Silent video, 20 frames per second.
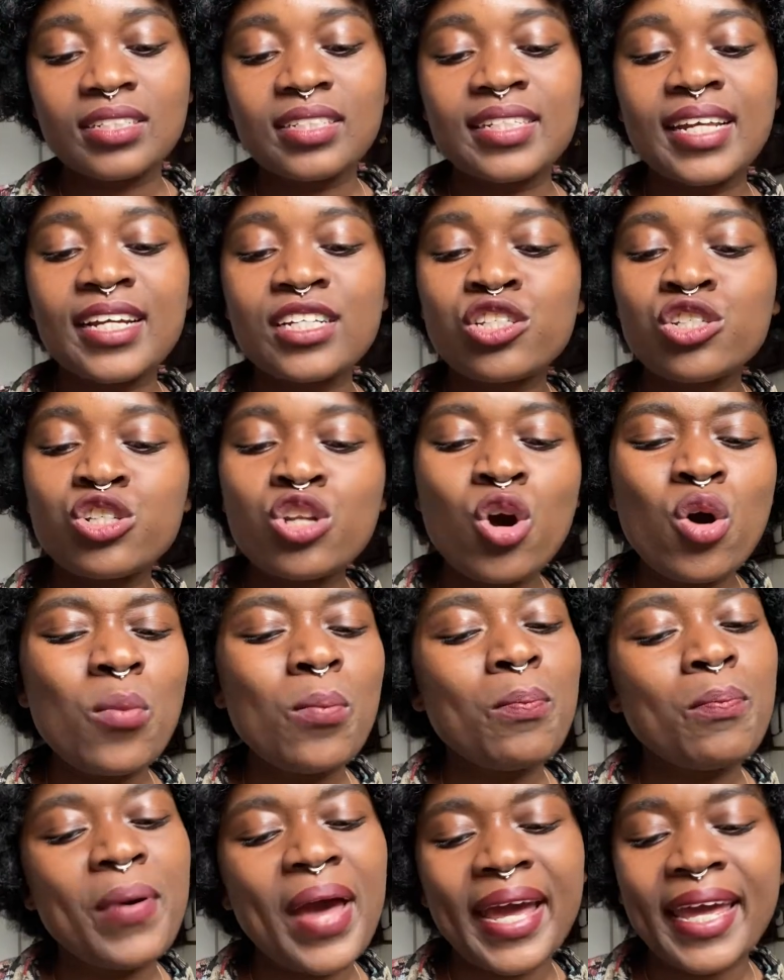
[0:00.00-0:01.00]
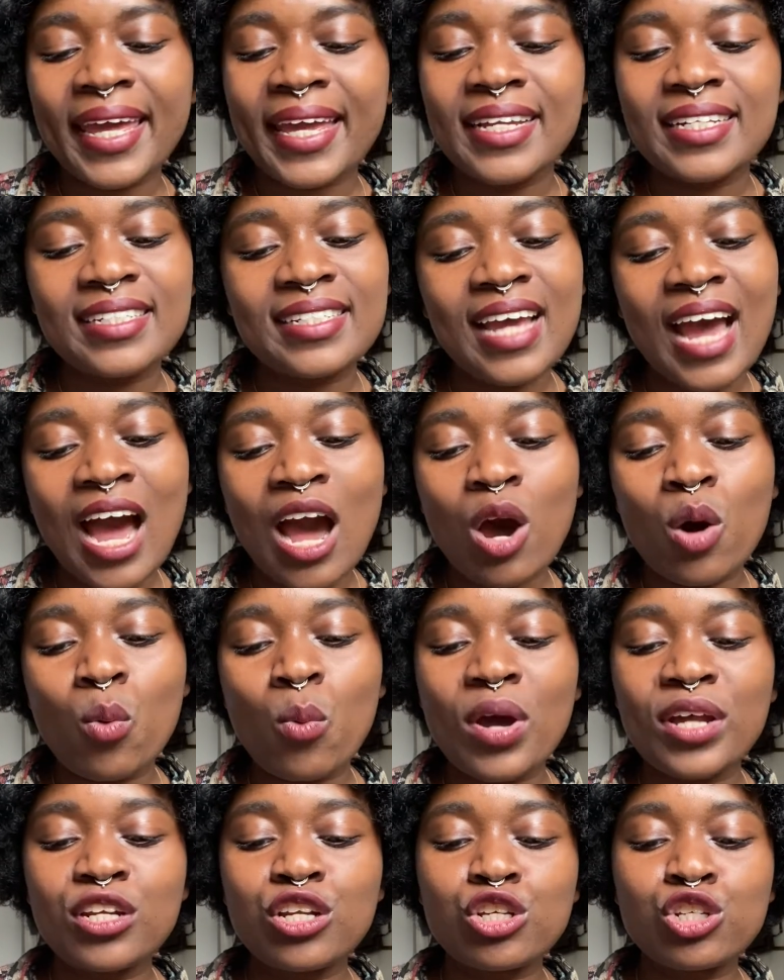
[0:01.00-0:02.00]
There's no backing down
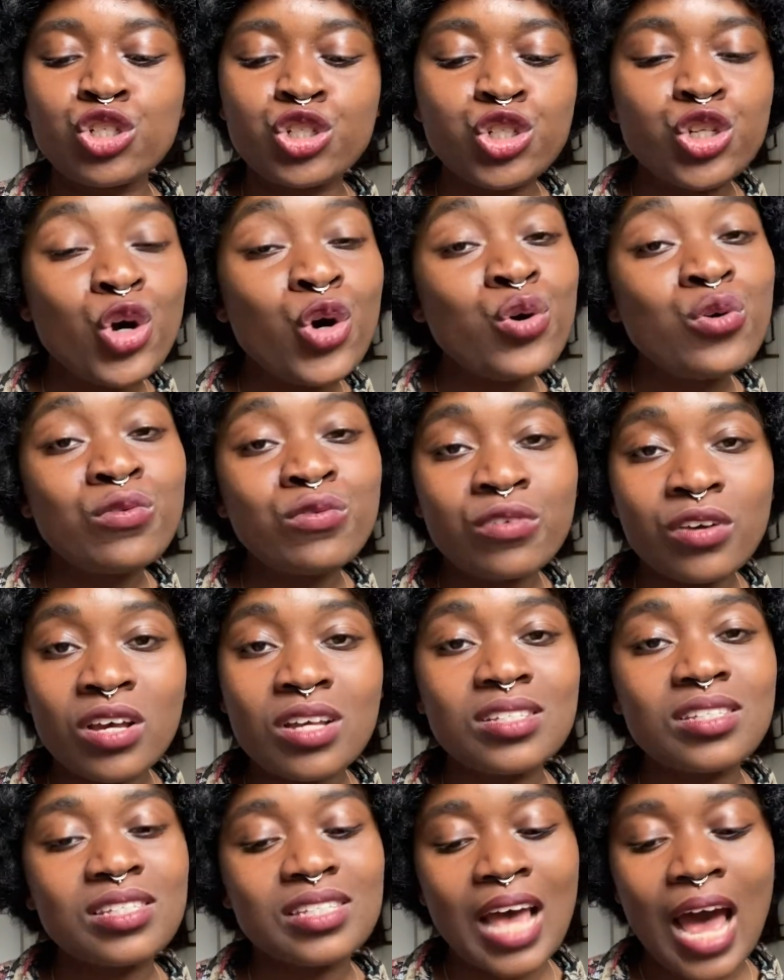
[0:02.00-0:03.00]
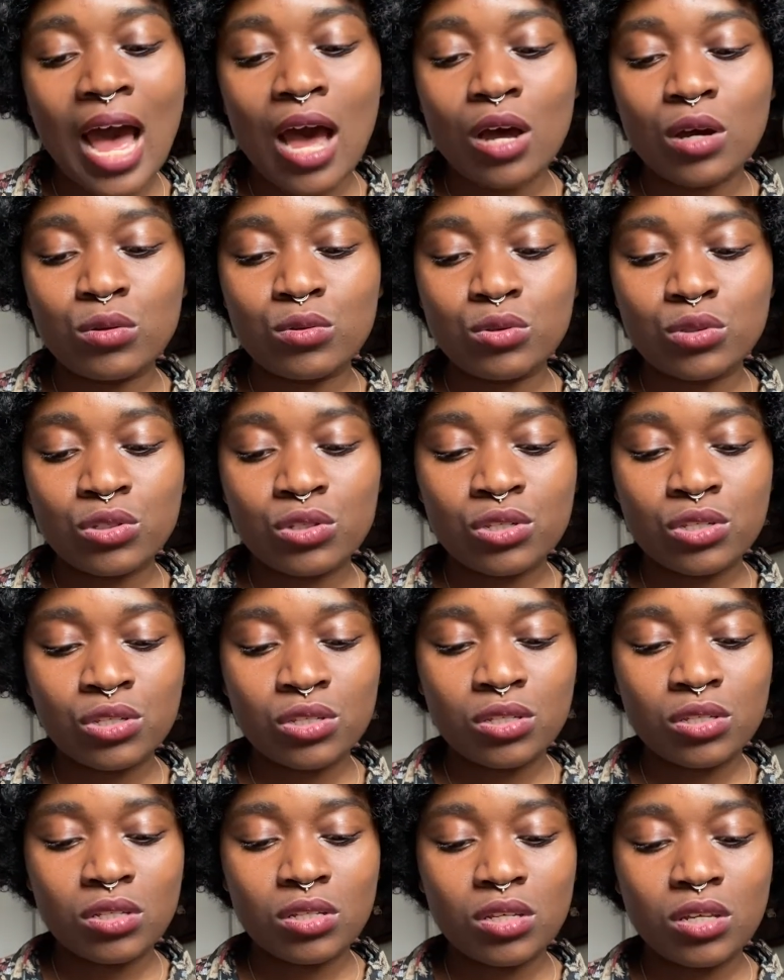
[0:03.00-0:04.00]
when the show first sounds.
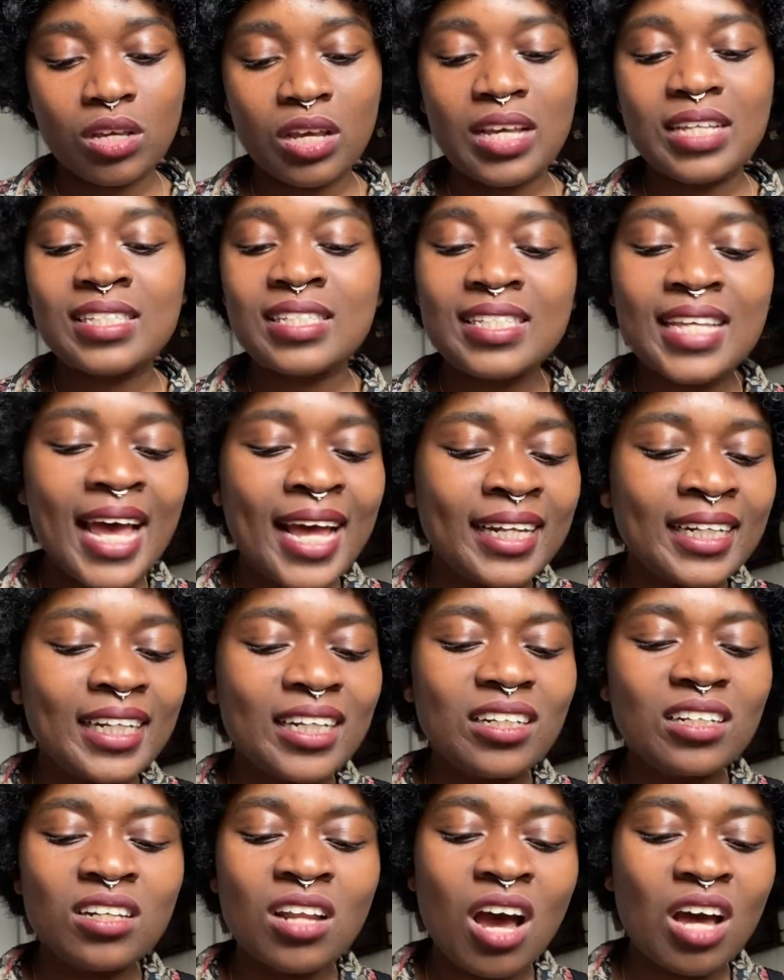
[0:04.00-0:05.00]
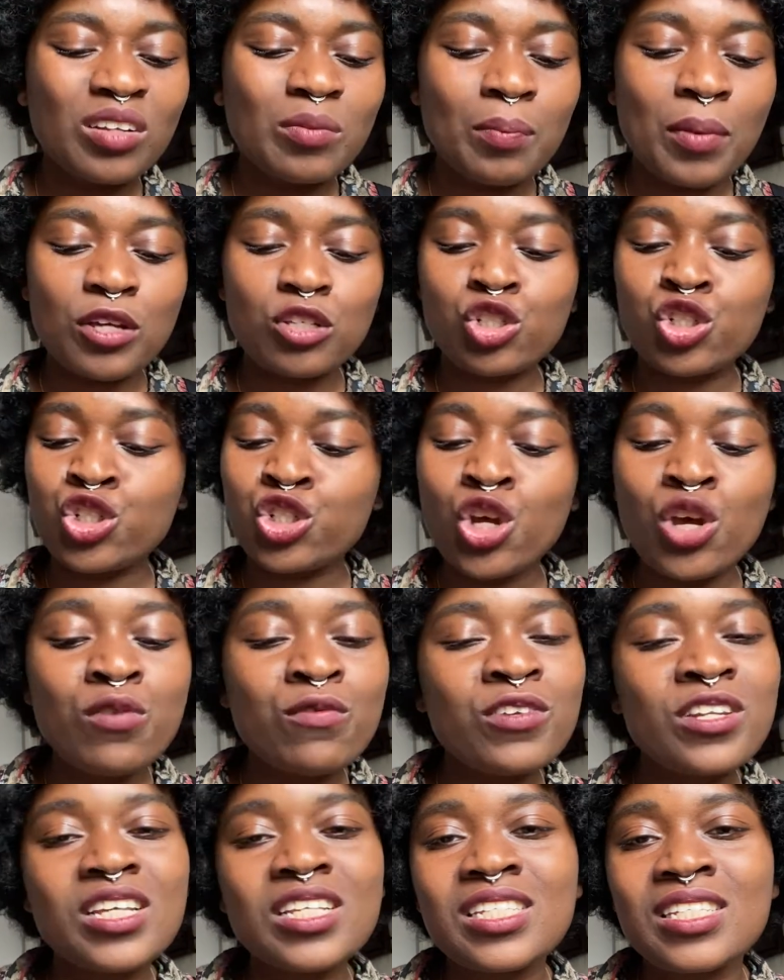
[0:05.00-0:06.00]
Sadly, none but
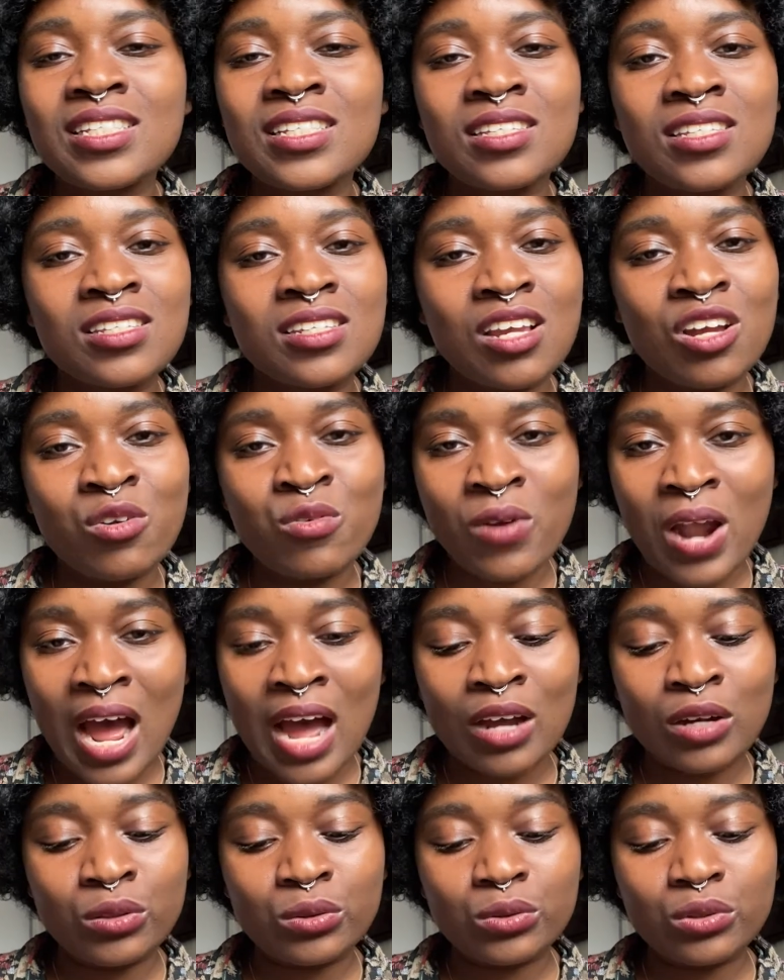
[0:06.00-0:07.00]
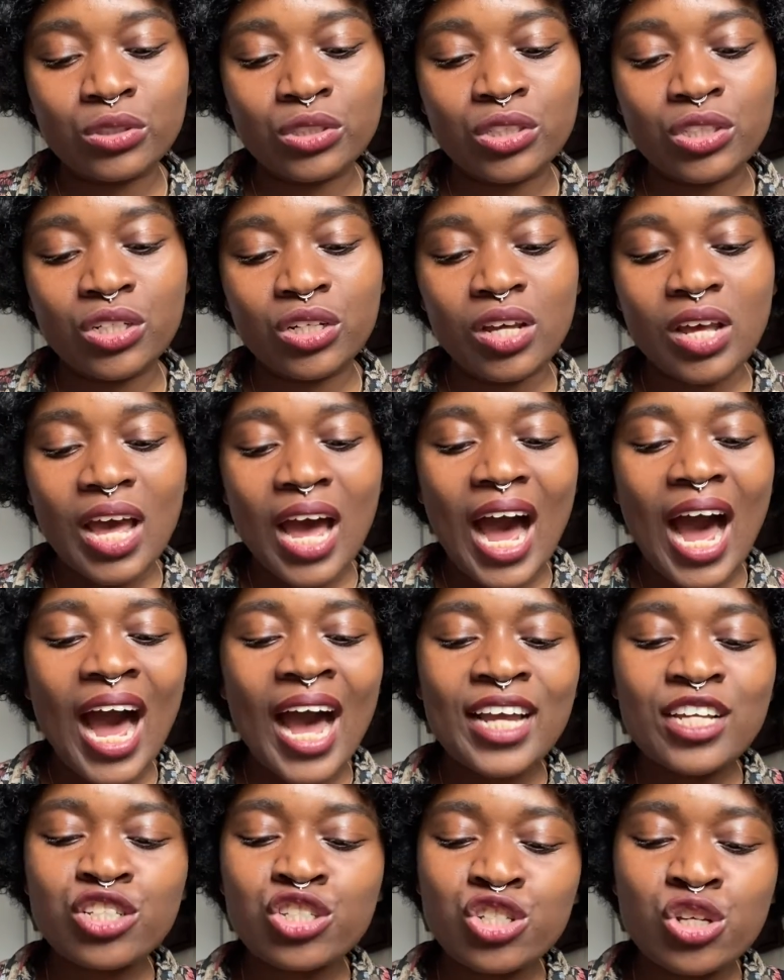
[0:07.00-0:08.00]
chauvinists around.
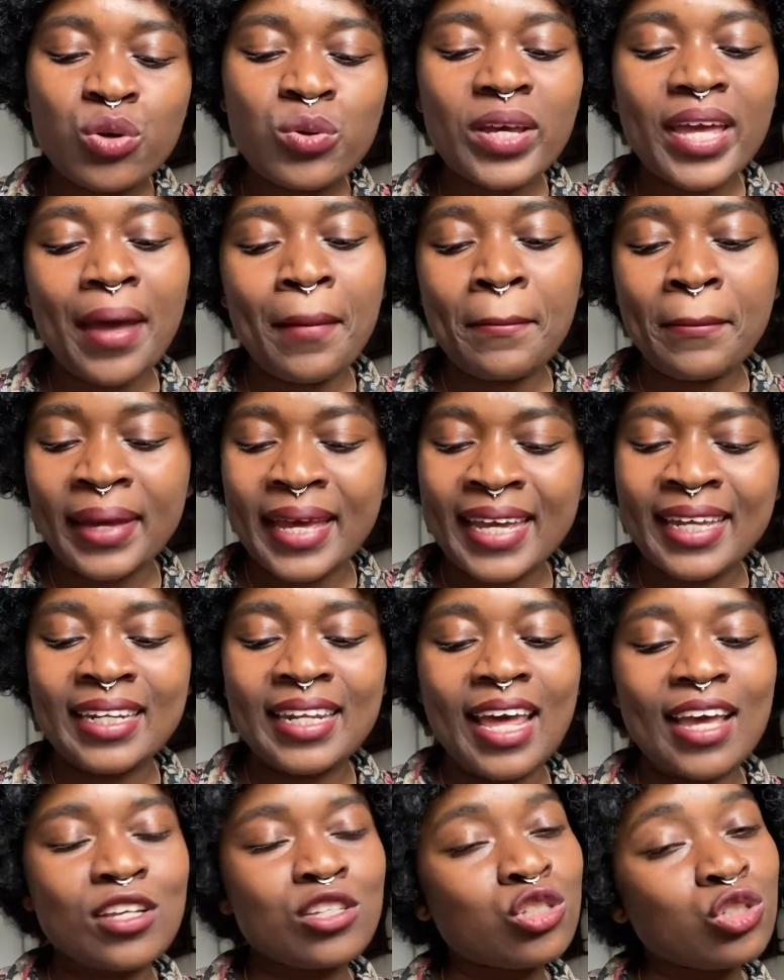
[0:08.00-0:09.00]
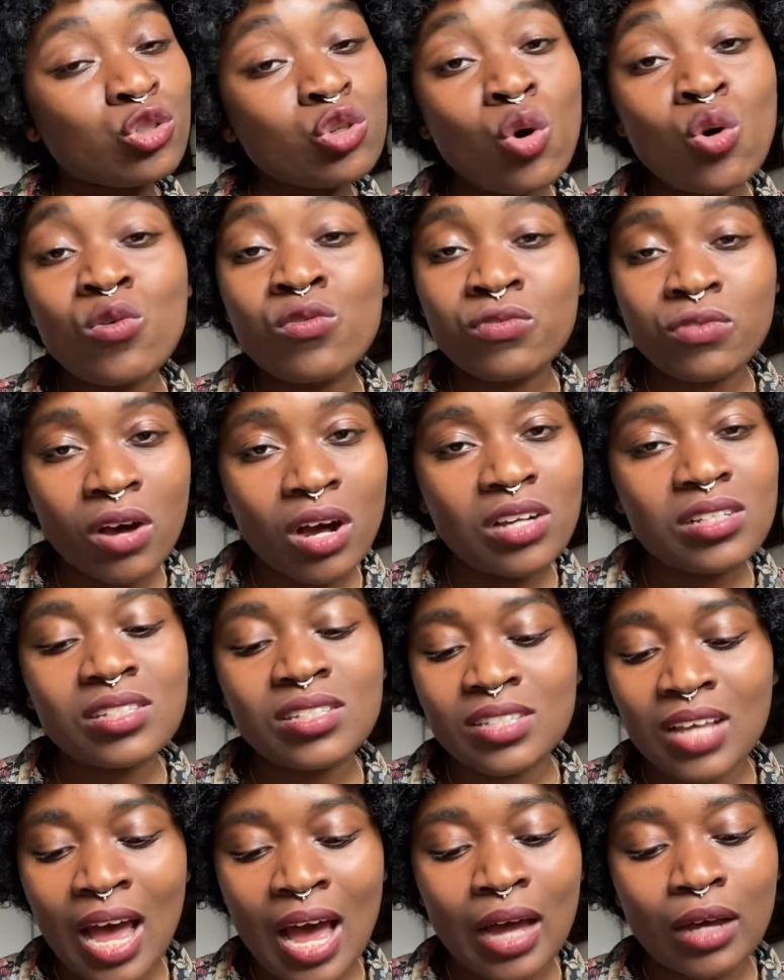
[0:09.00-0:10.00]
I don't get paid like so far
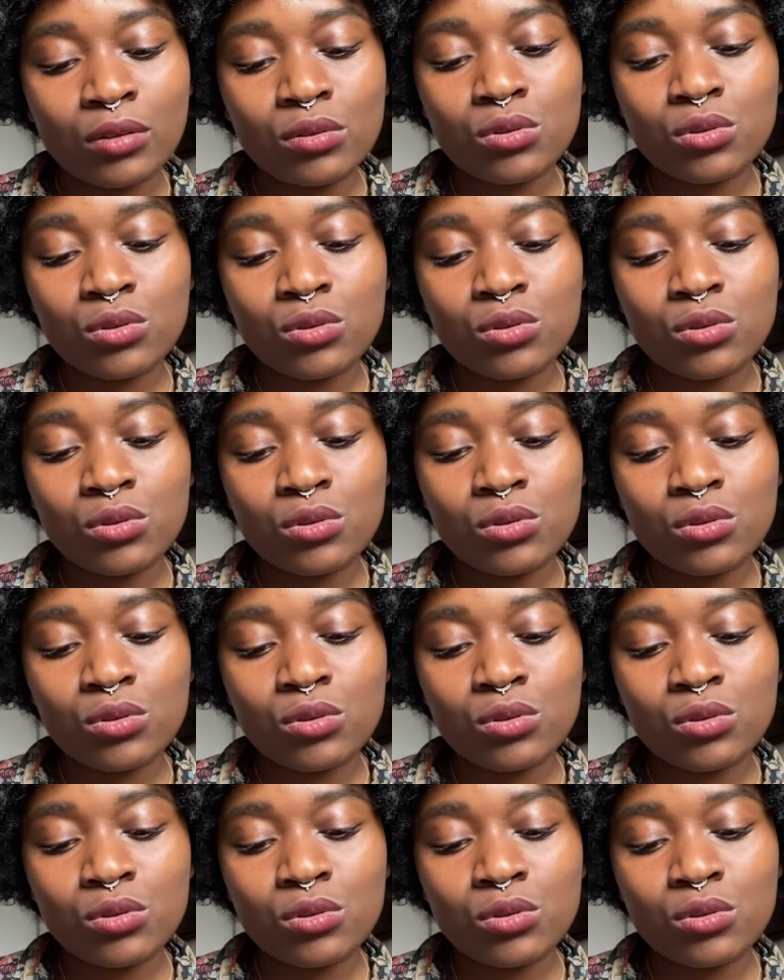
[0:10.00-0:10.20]
sounds.